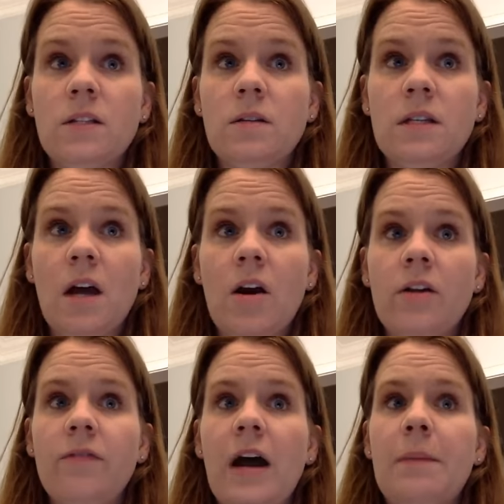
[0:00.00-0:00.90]
So it's not hard to
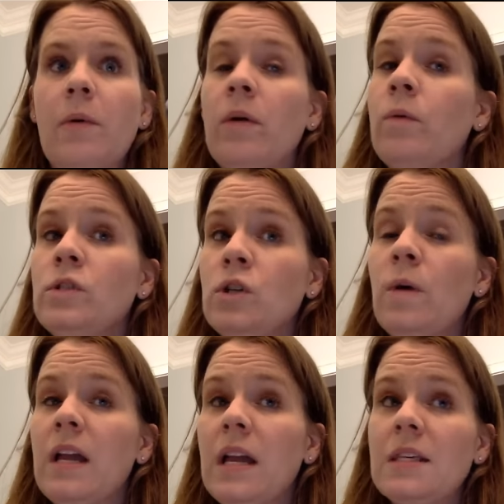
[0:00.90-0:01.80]
find. But we do
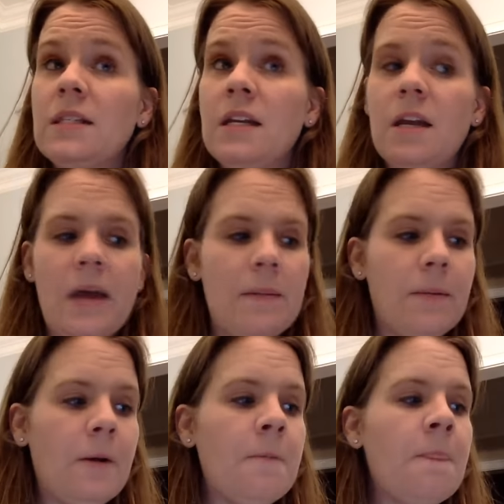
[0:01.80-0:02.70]
want to get the Sunday
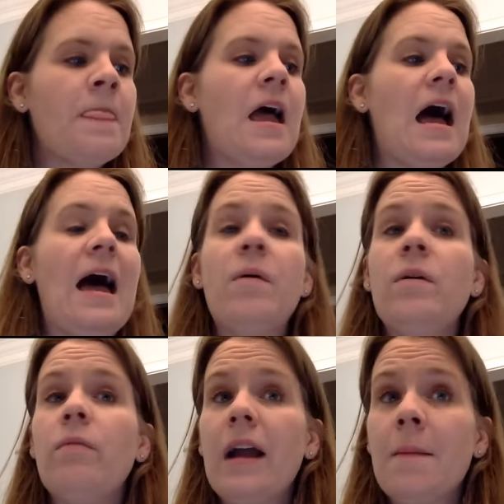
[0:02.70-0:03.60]
paper. I would
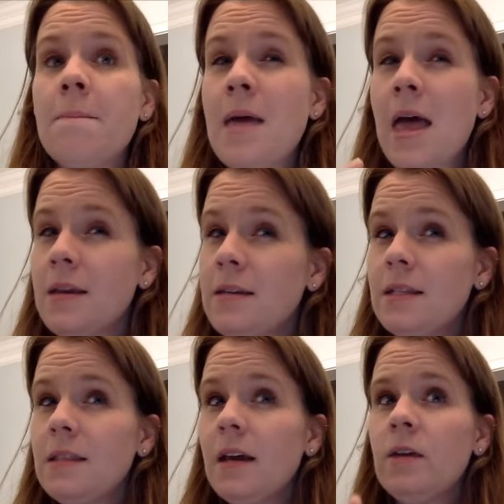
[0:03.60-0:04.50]
recommend
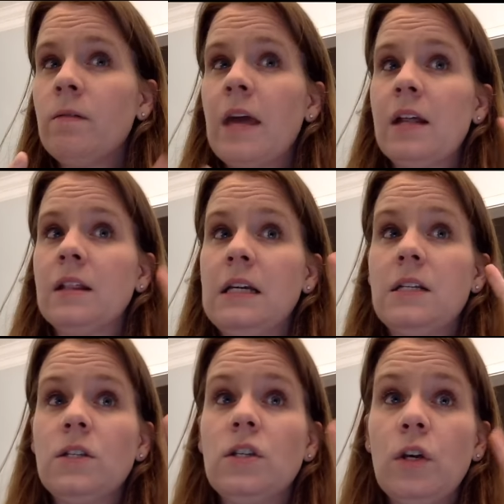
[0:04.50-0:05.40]
that you get at
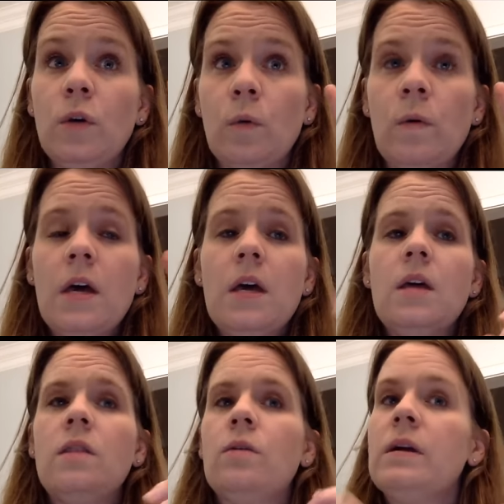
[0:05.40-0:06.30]
least two.
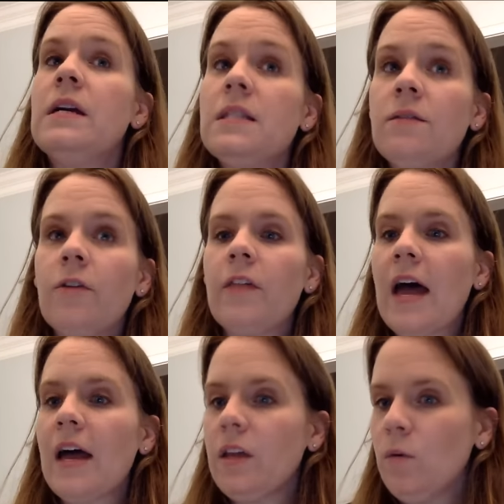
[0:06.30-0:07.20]
The reason for
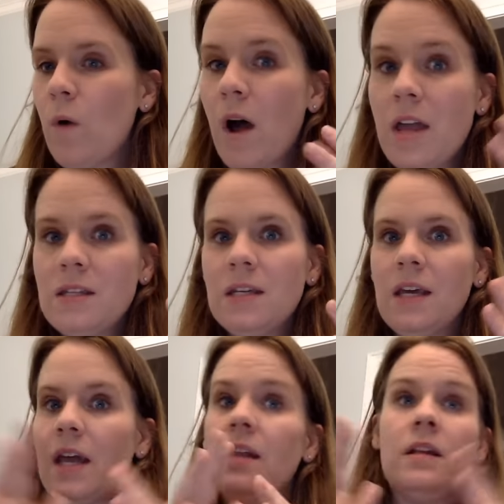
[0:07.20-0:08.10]
that, you want to
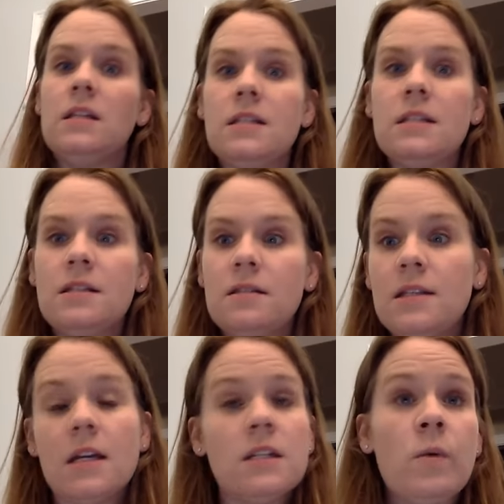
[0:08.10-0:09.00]
get at least
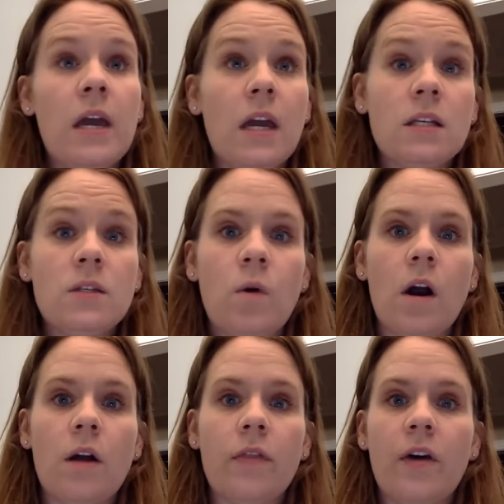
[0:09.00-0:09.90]
six weeks
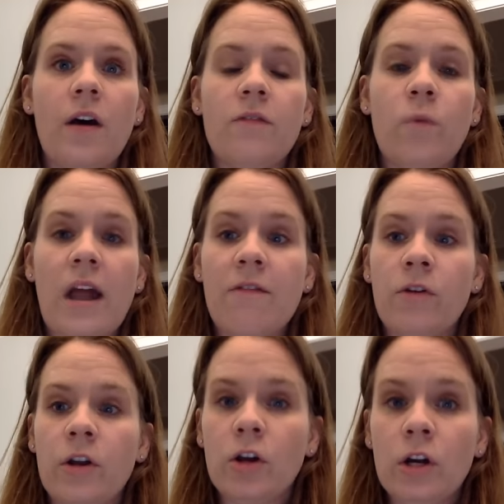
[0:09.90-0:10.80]
worth of whatever
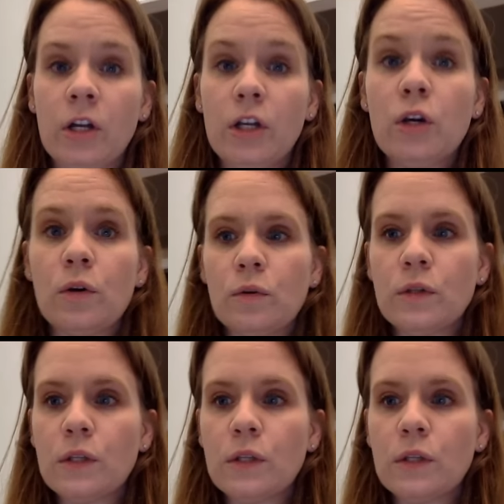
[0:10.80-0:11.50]
you're going to use.